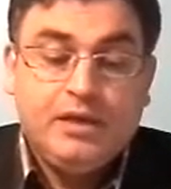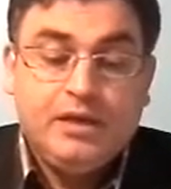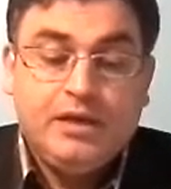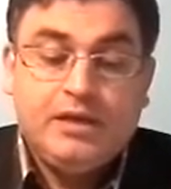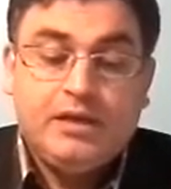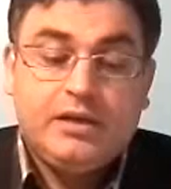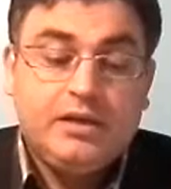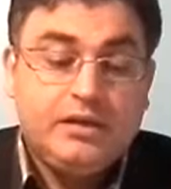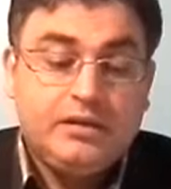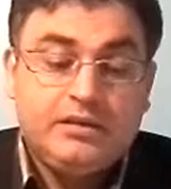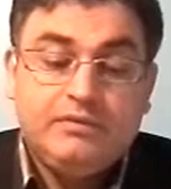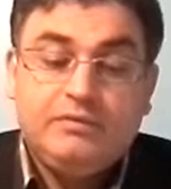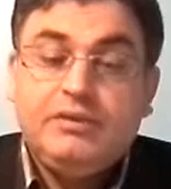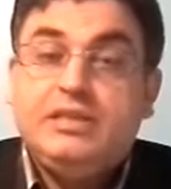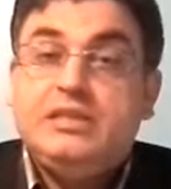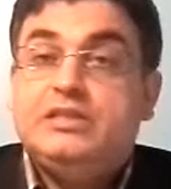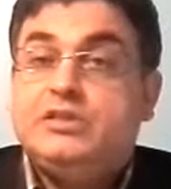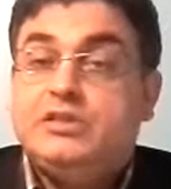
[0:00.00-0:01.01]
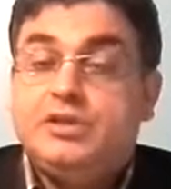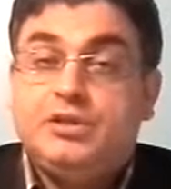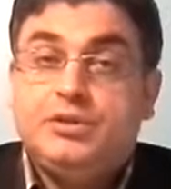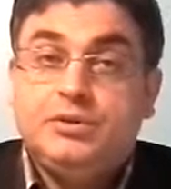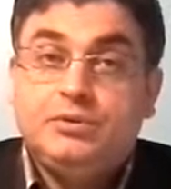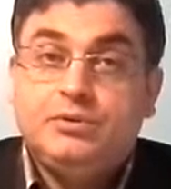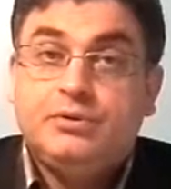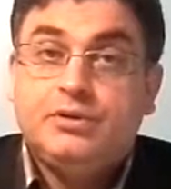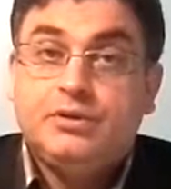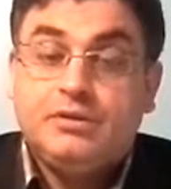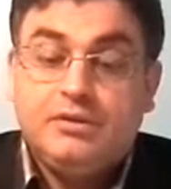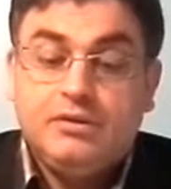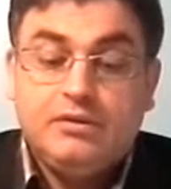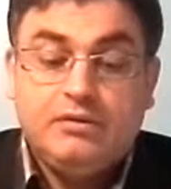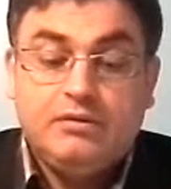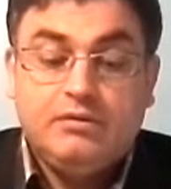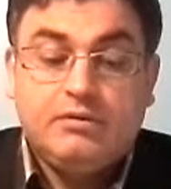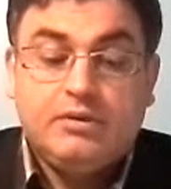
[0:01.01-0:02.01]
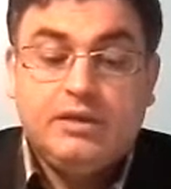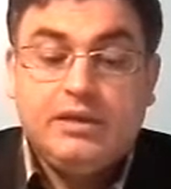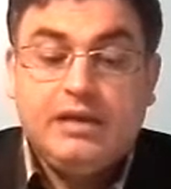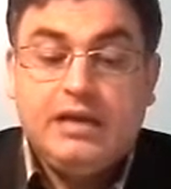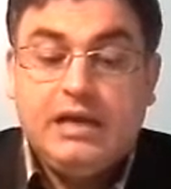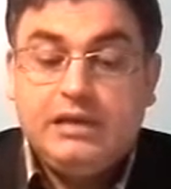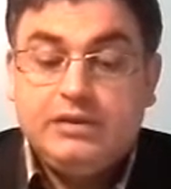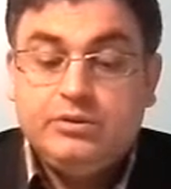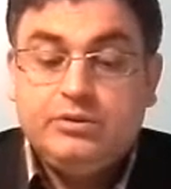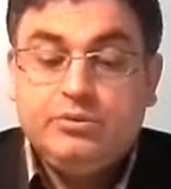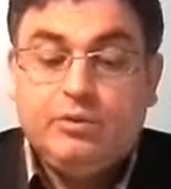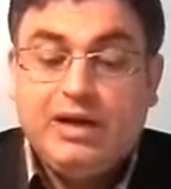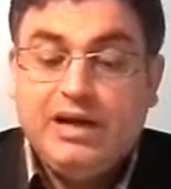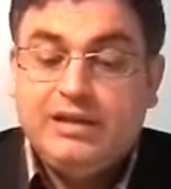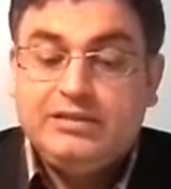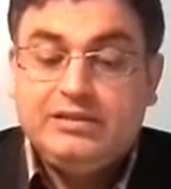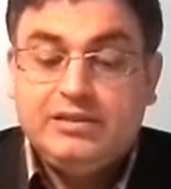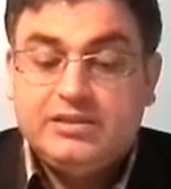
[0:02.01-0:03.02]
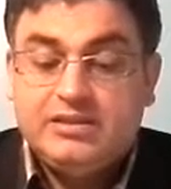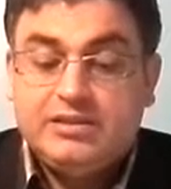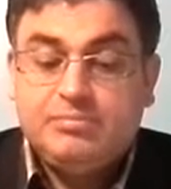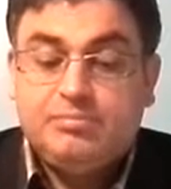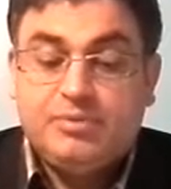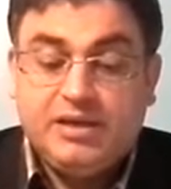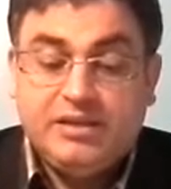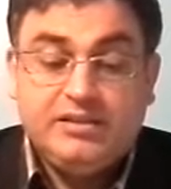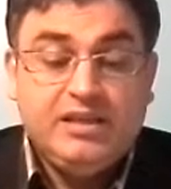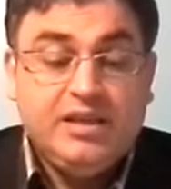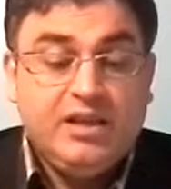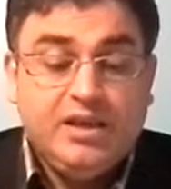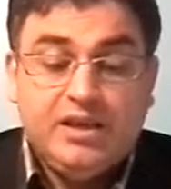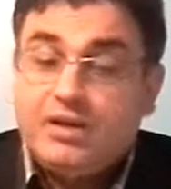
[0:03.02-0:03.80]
relatively secure, okay, and widely spread.